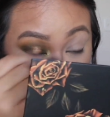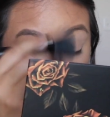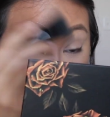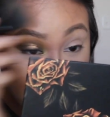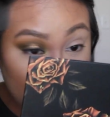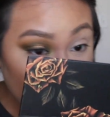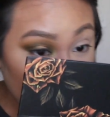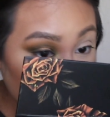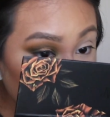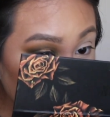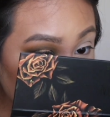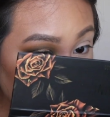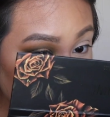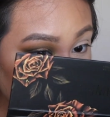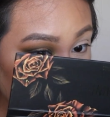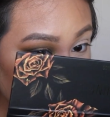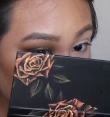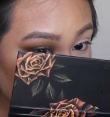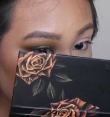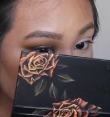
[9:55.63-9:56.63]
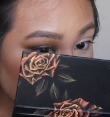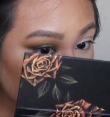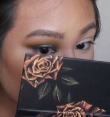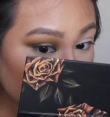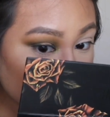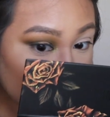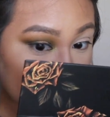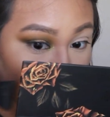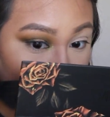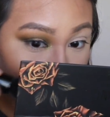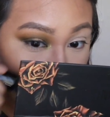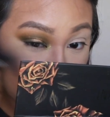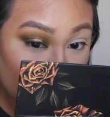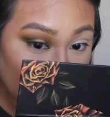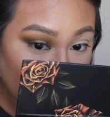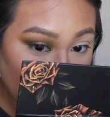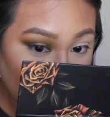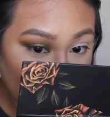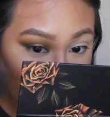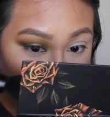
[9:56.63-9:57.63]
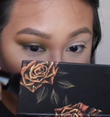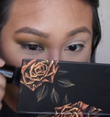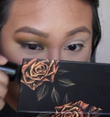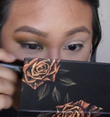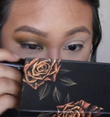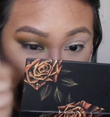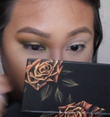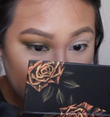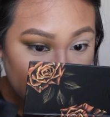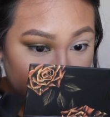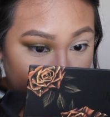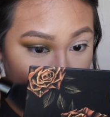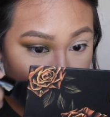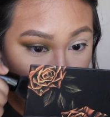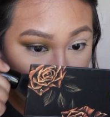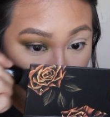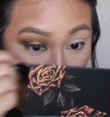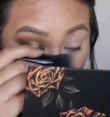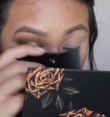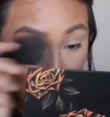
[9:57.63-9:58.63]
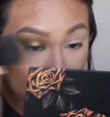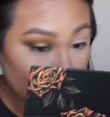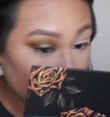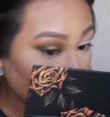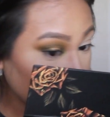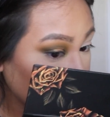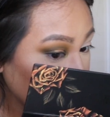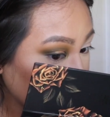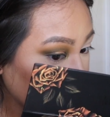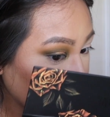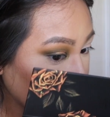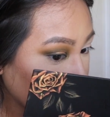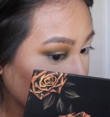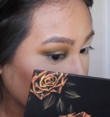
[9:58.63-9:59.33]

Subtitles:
but it wiped off pretty easy, luckily.